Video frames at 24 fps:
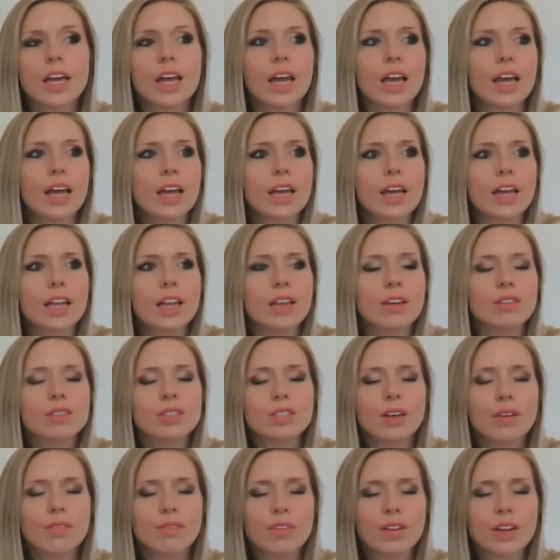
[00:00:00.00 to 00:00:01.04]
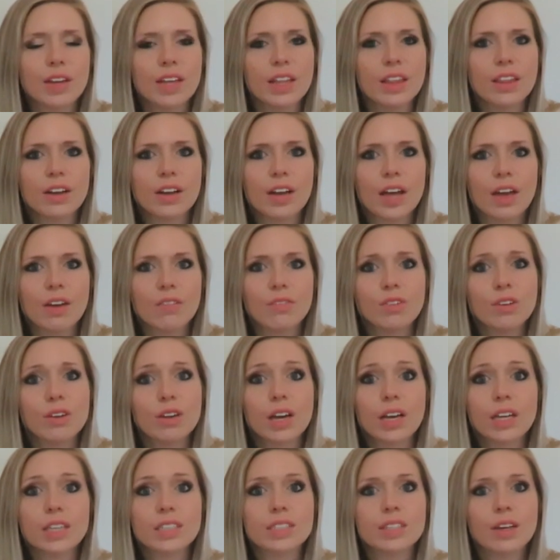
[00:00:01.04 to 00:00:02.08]
And it was so funny the other day if you
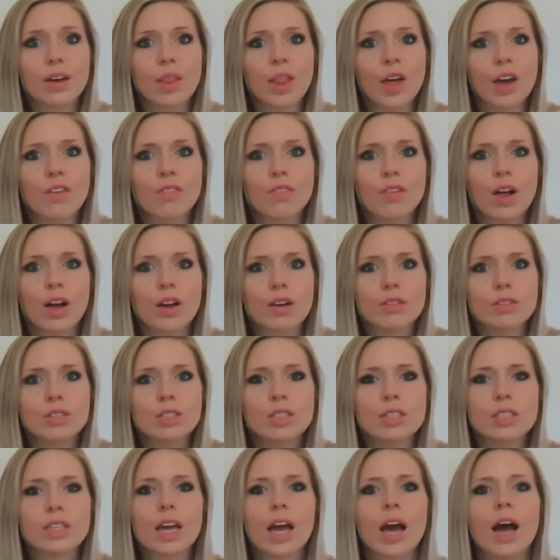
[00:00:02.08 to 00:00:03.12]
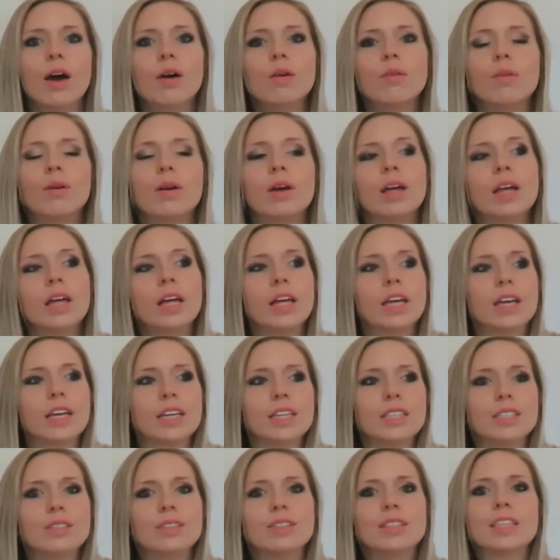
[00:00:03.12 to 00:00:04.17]
guys saw that vlog when she was like, oh,
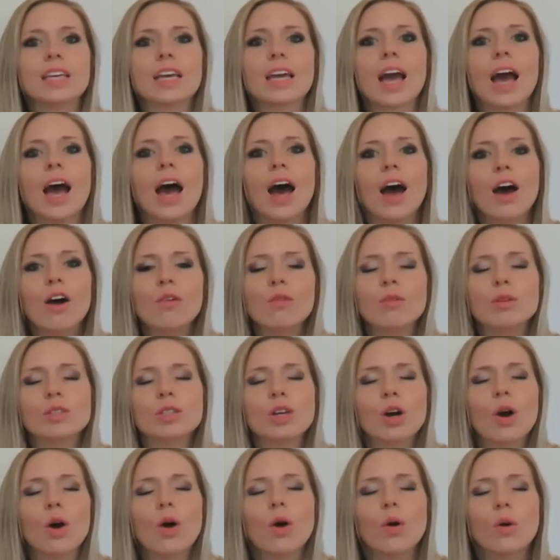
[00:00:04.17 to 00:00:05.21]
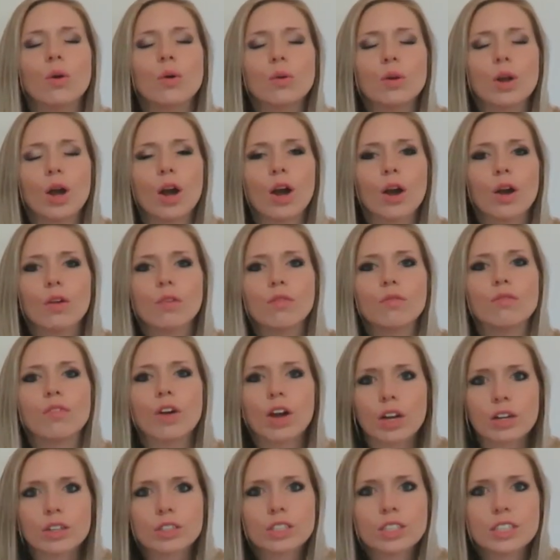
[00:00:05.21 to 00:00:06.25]
Kinsley was like, I want to hold her
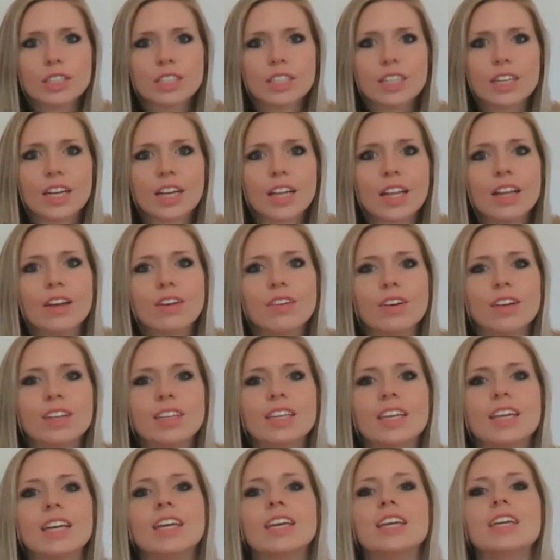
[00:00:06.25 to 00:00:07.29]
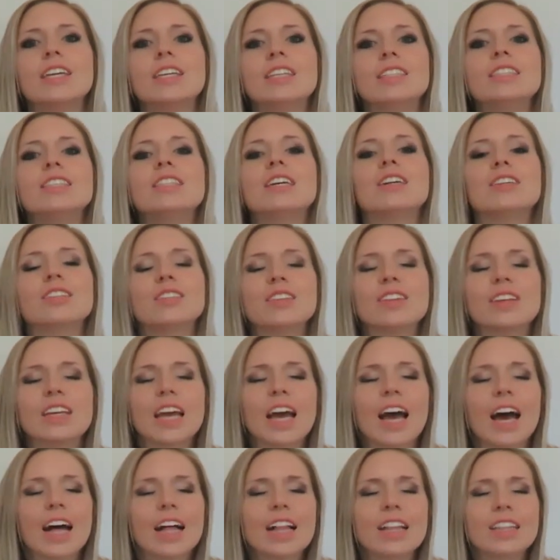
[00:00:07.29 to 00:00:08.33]
first. And it was so
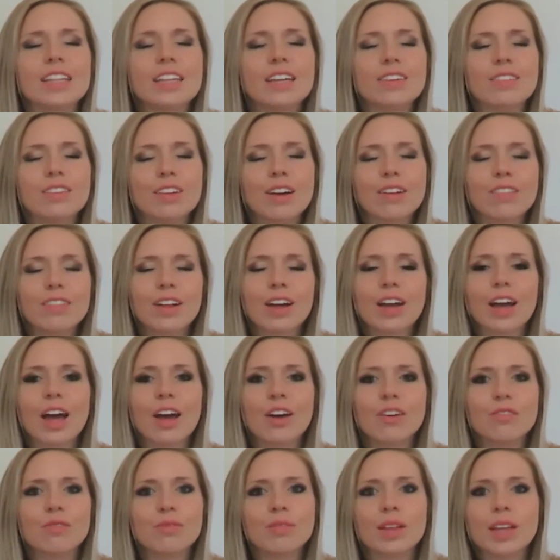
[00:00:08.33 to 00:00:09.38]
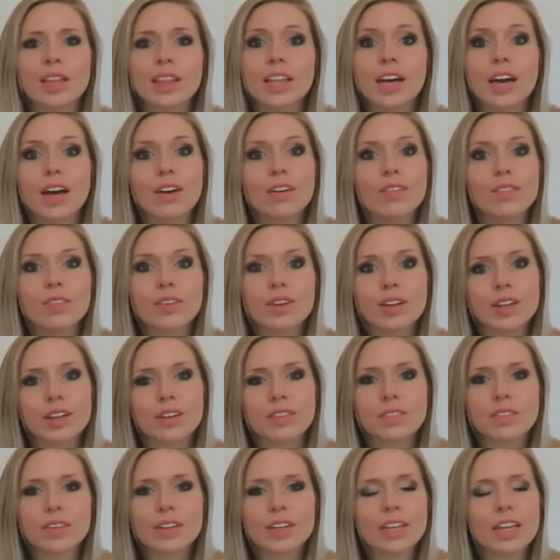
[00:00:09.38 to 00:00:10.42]
sweet. I love that vlog. I've played that over and
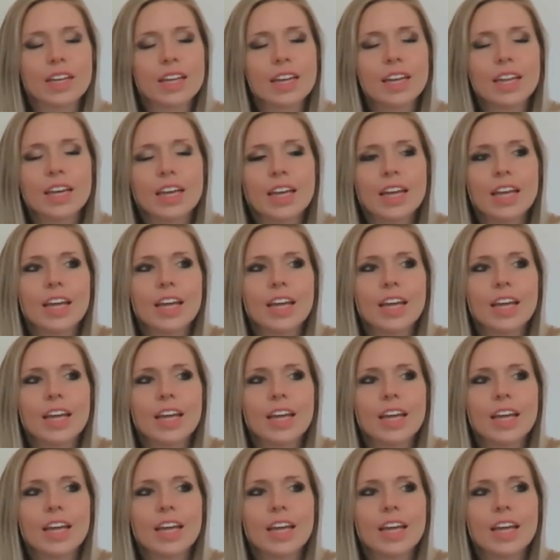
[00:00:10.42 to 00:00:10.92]
over again.